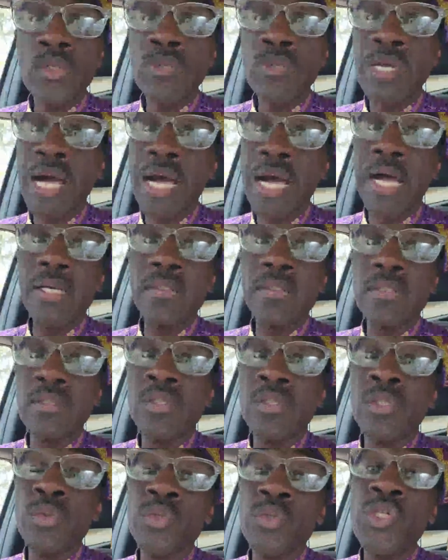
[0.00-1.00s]
you guys
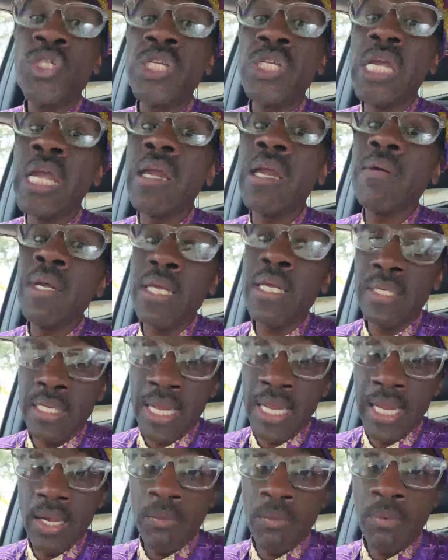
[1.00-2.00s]
to share in
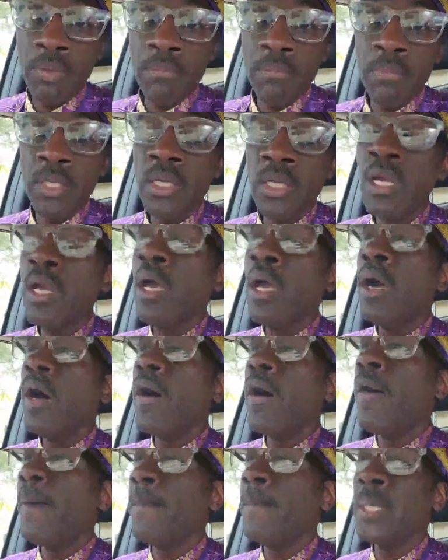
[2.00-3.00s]
that with me,
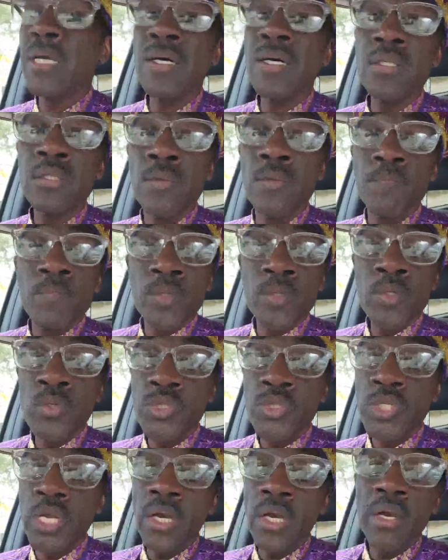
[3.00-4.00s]
because you
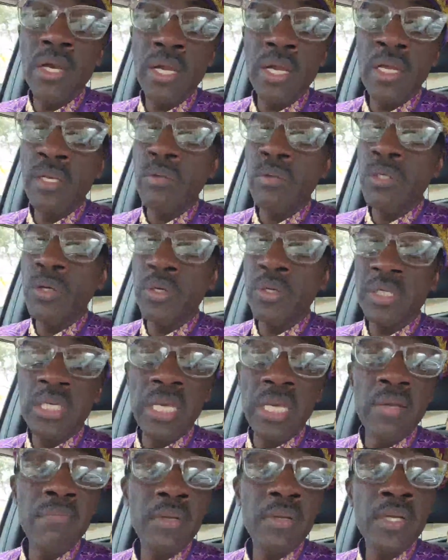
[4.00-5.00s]
share in your
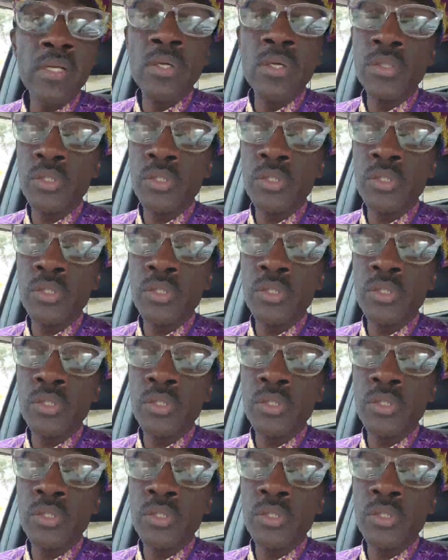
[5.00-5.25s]
giving, your